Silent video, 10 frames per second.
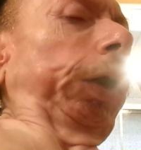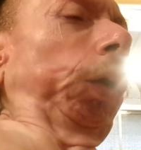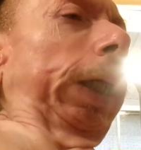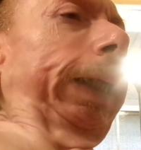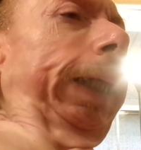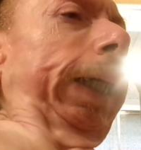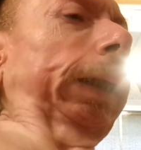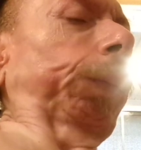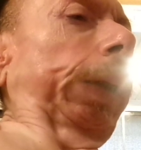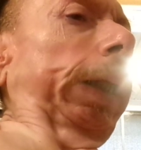they could do like
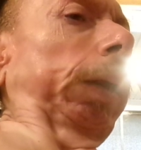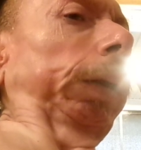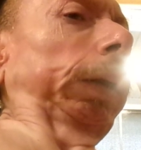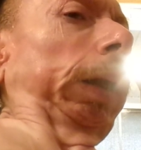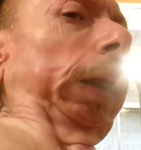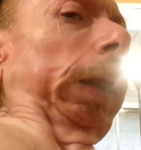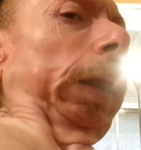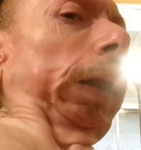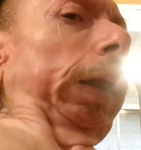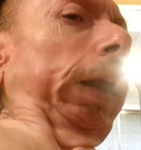the X Files,
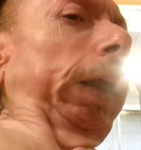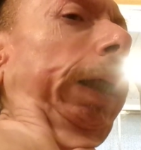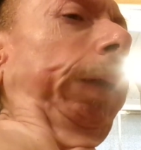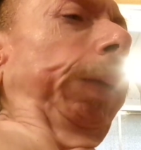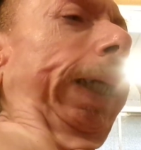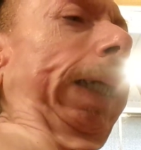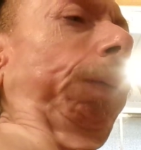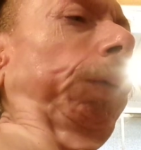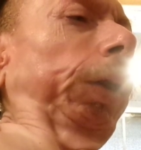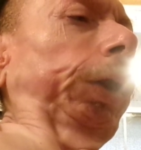even
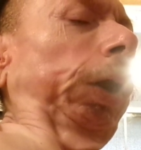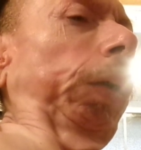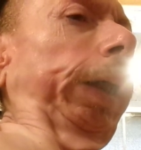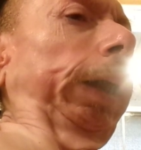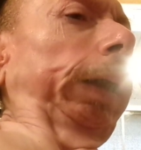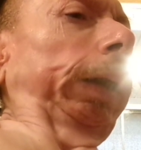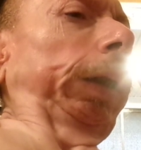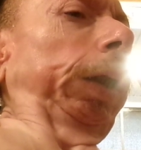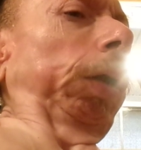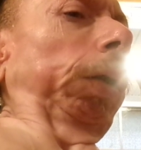after the show
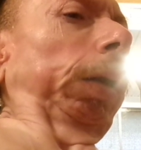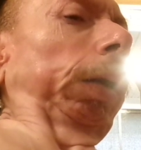ended. You know,